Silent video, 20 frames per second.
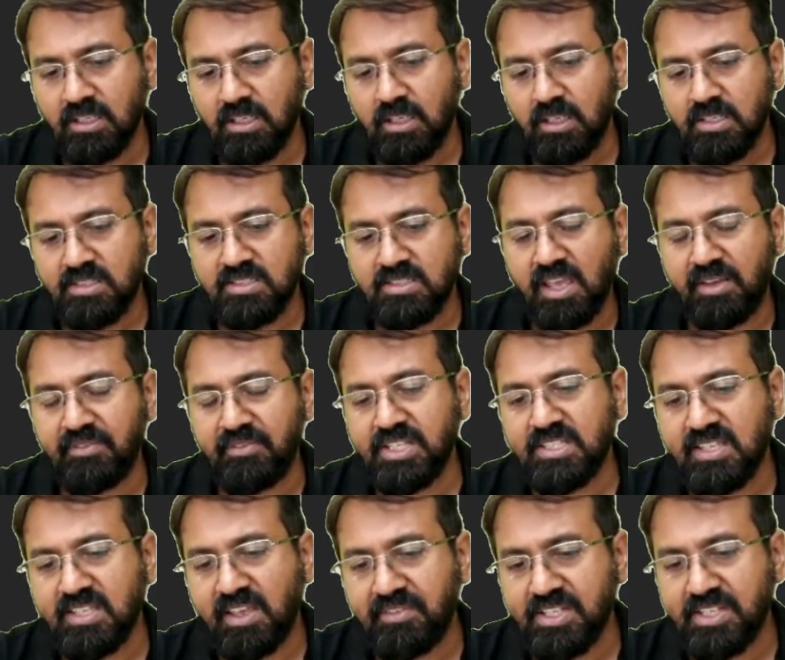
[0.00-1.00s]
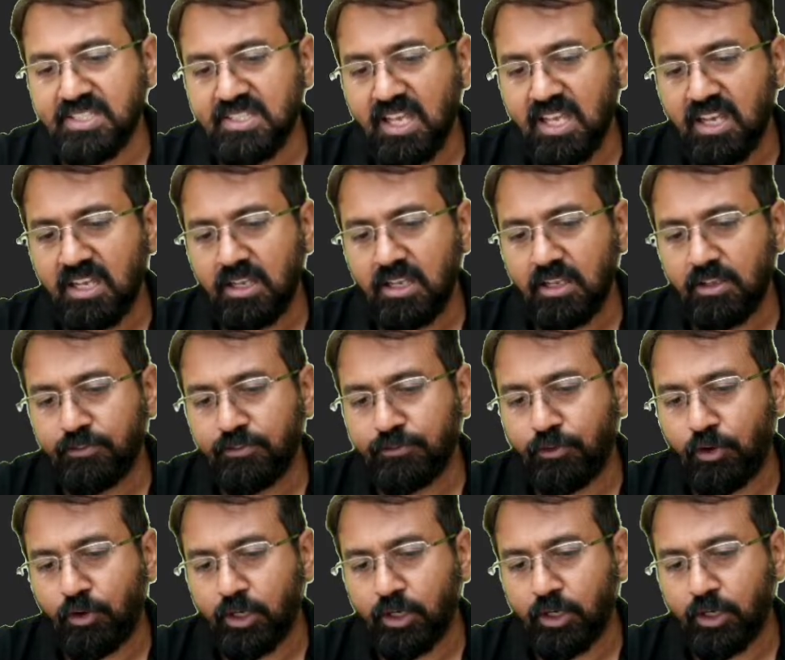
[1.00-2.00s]
7 7s are
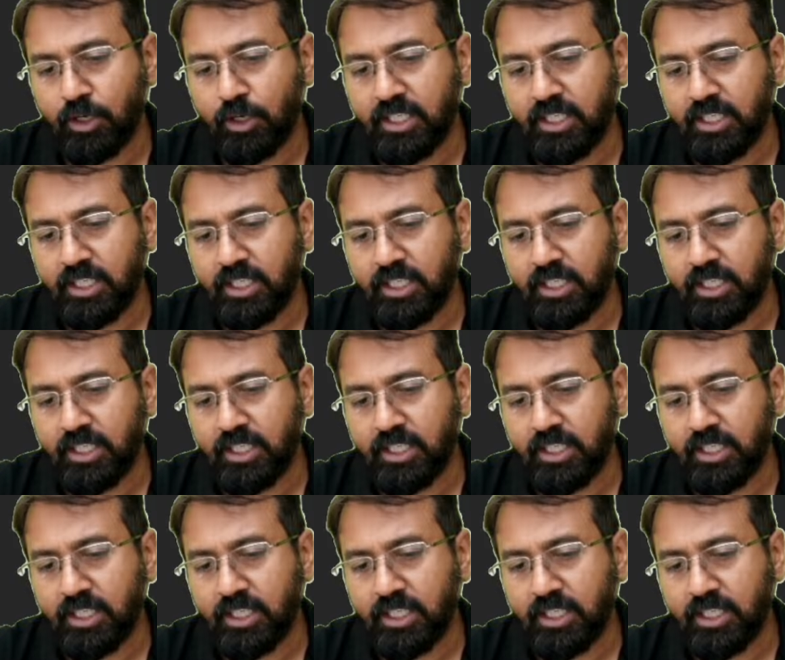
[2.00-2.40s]
49.